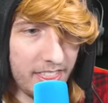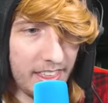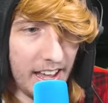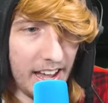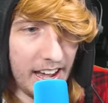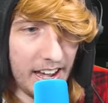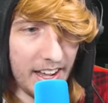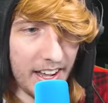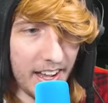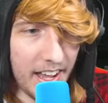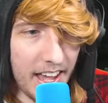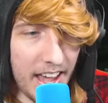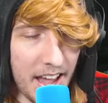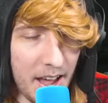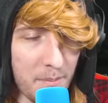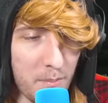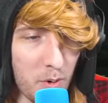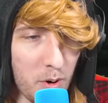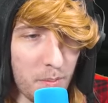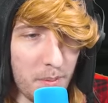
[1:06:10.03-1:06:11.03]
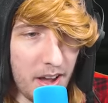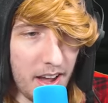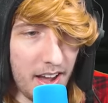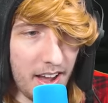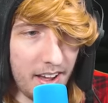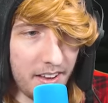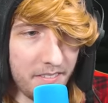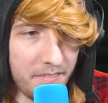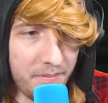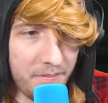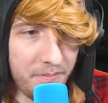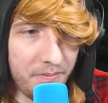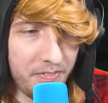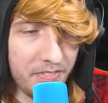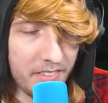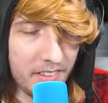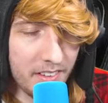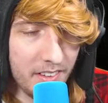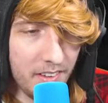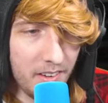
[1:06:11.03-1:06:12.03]
that cameraman
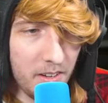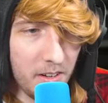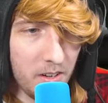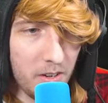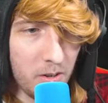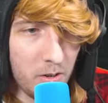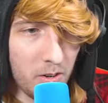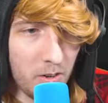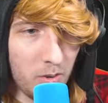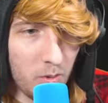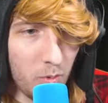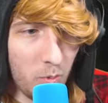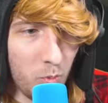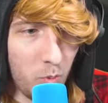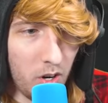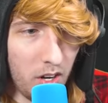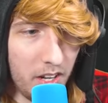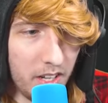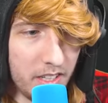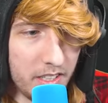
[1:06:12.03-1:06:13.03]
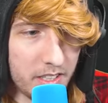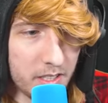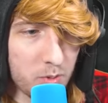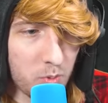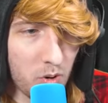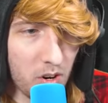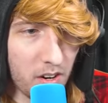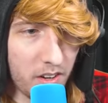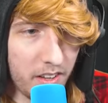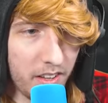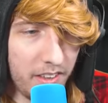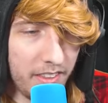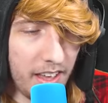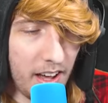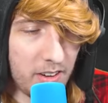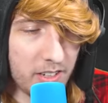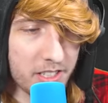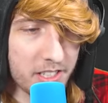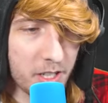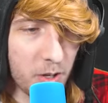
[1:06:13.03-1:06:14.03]
was working.
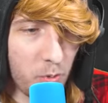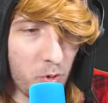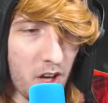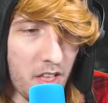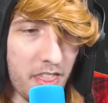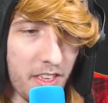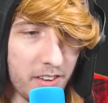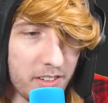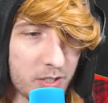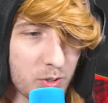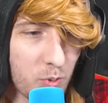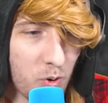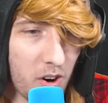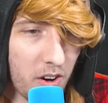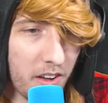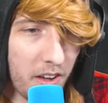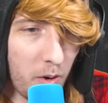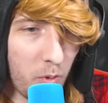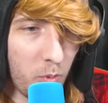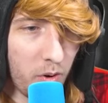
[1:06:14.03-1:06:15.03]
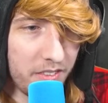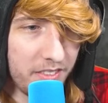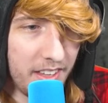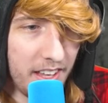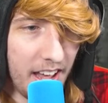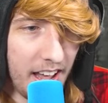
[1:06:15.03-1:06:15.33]
That was the one that was working with the